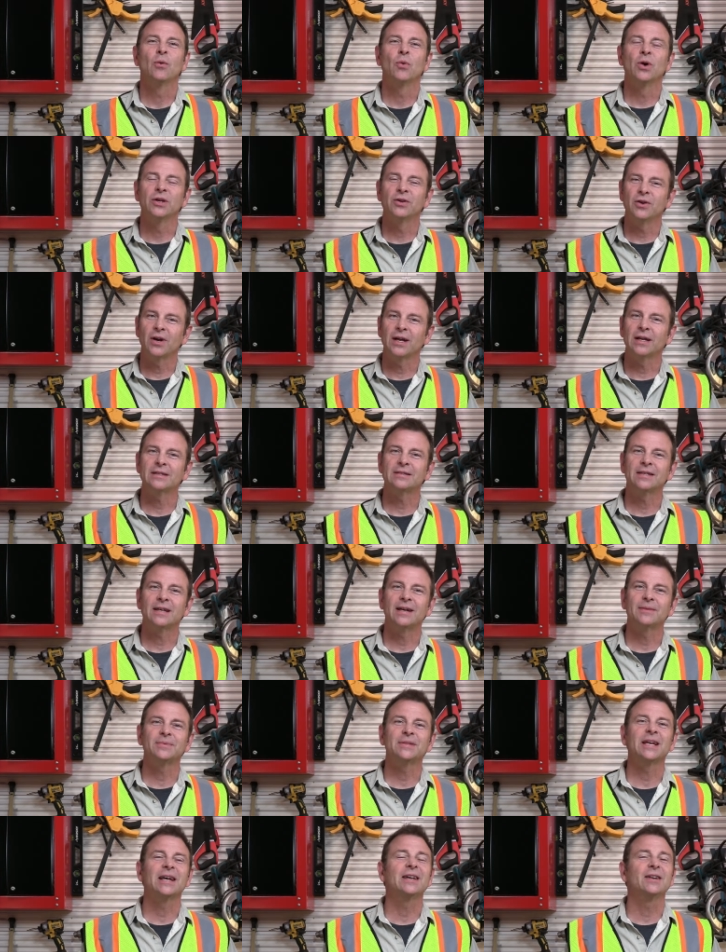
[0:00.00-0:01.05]
When you're on a
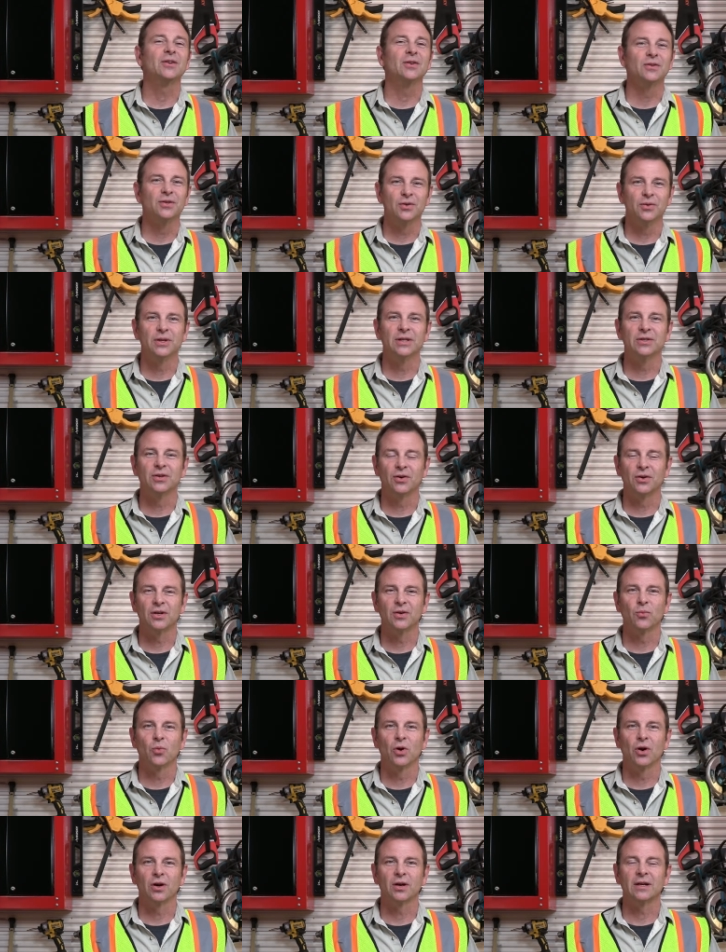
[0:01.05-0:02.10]
job site, you're doing dirty
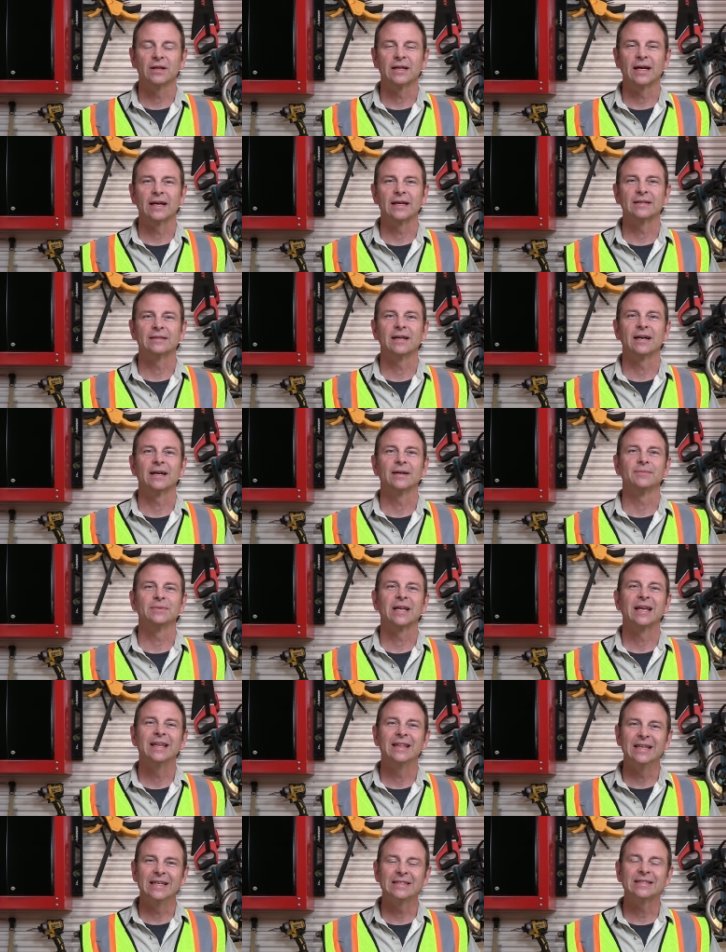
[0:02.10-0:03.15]
work a lot of times.
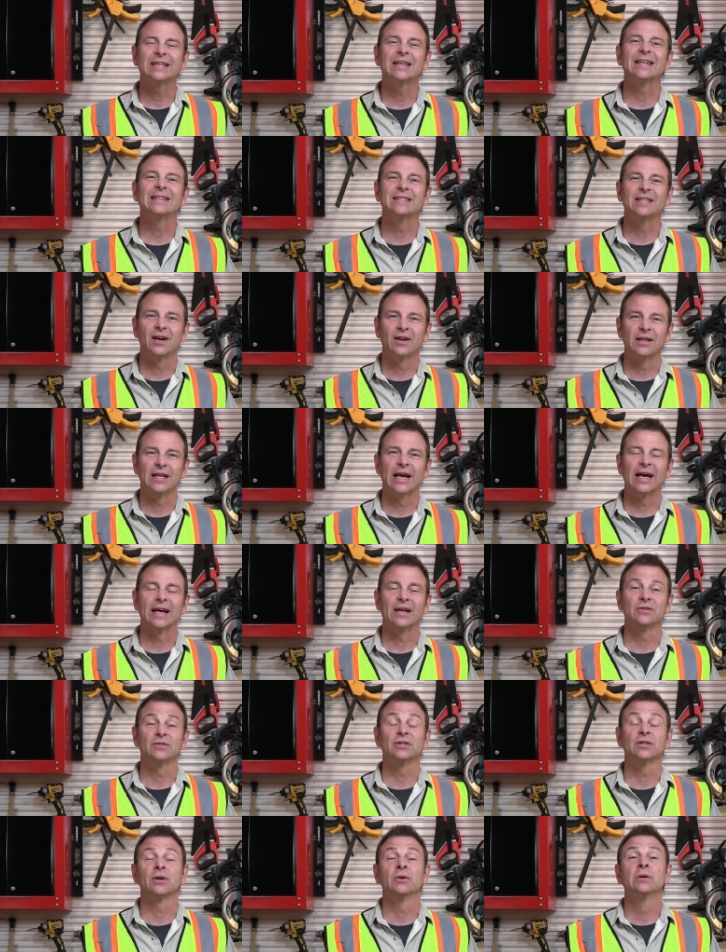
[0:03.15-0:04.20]
These can dull
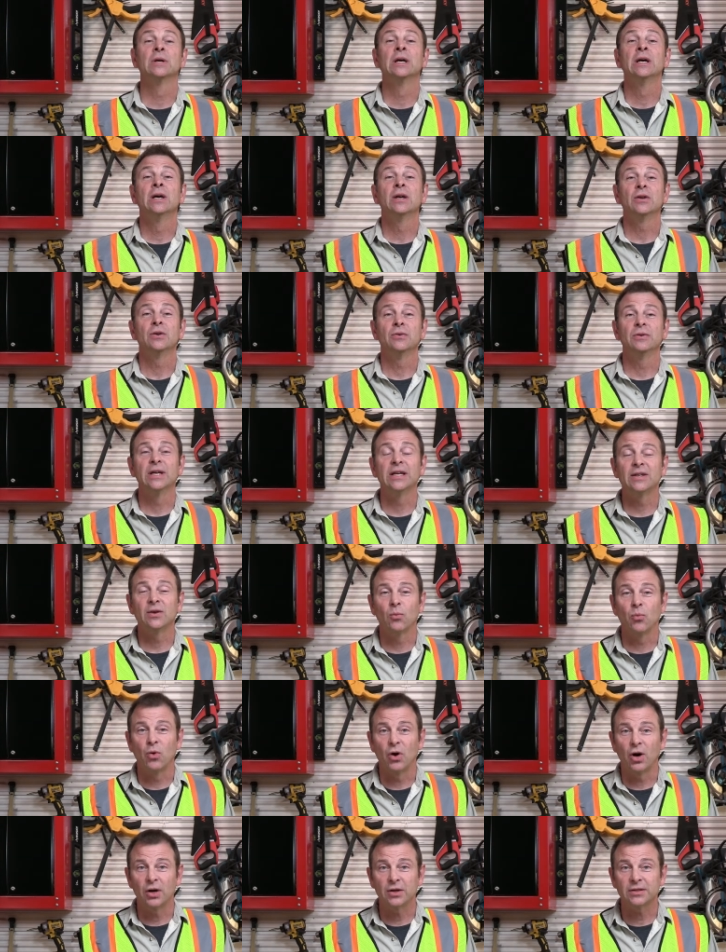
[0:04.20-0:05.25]
out, so you need to
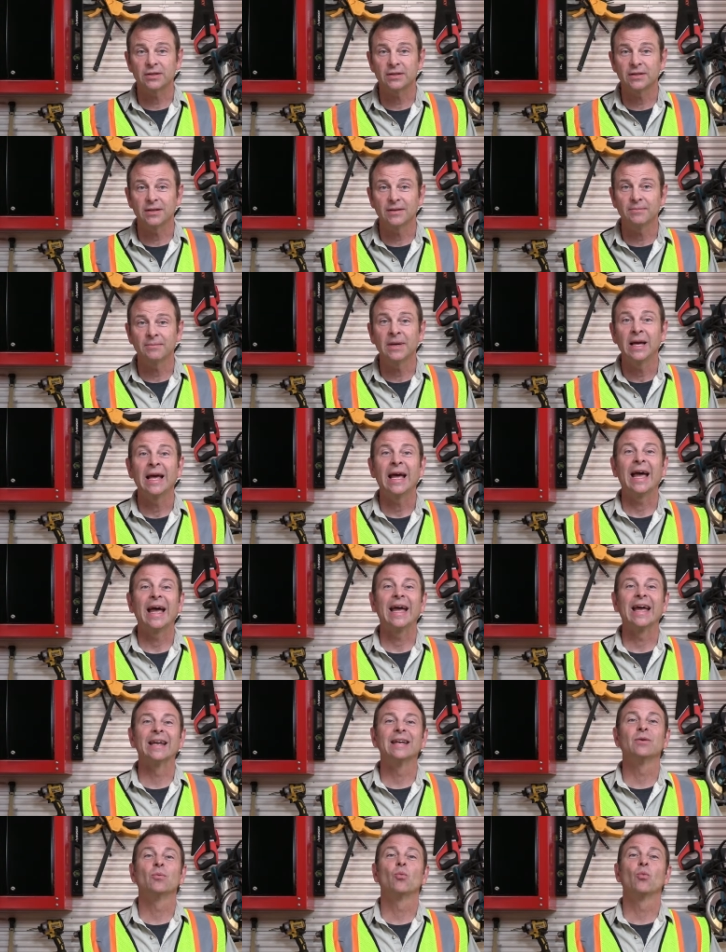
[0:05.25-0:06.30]
wash them.
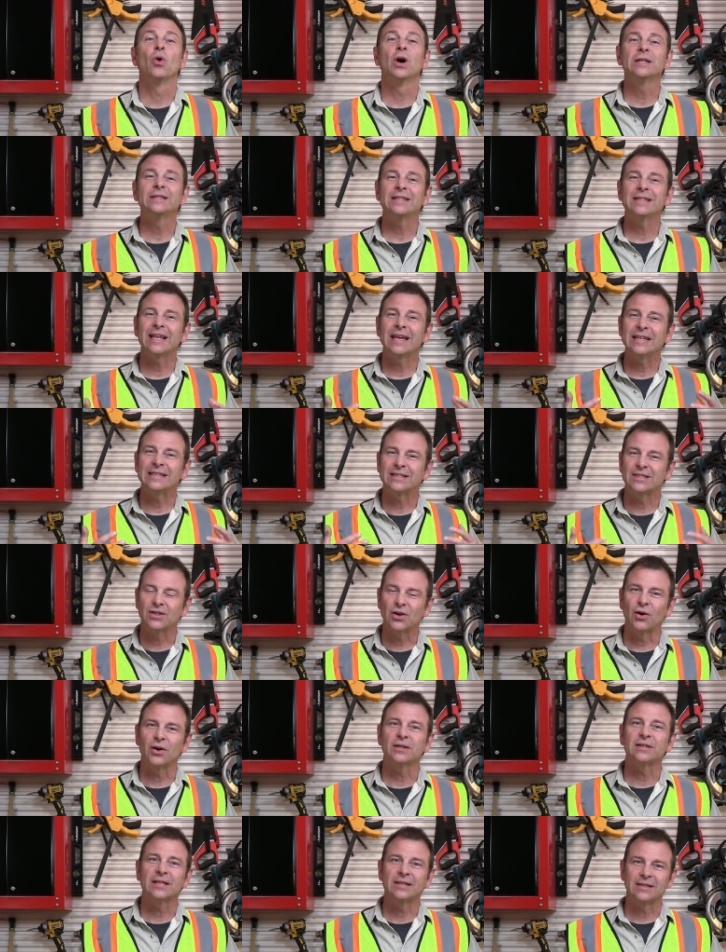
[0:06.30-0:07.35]
And once they
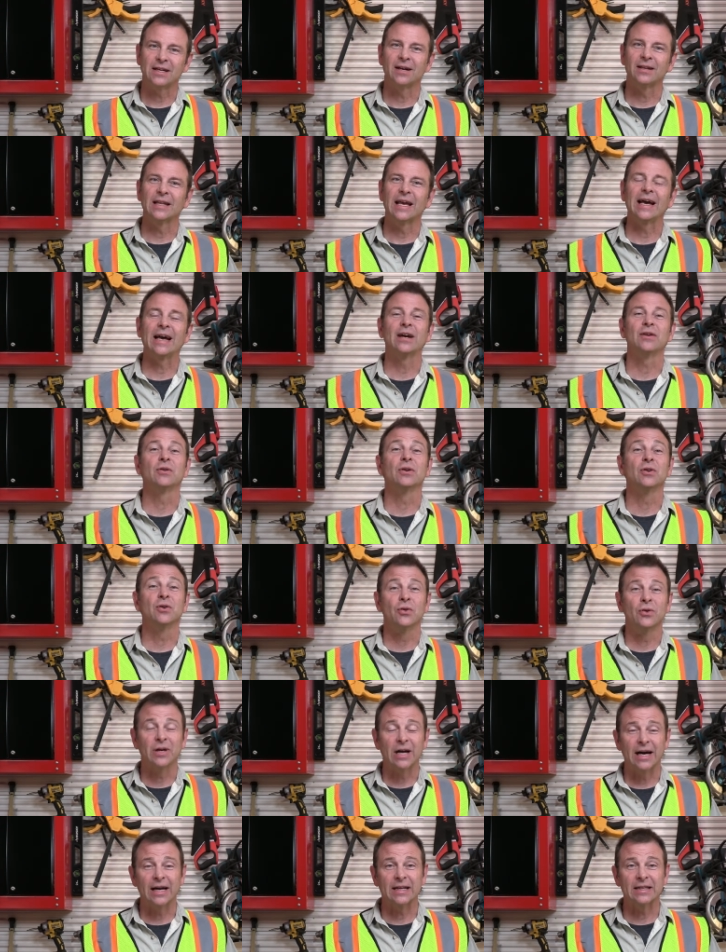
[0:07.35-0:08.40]
start to dull out, you're
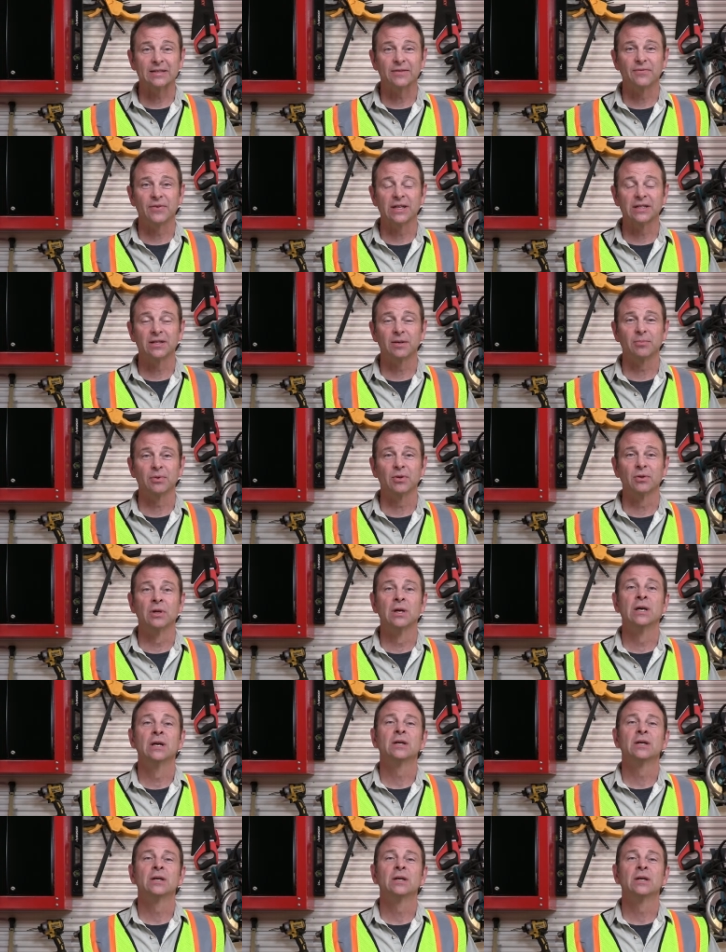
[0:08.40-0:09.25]
not as visible.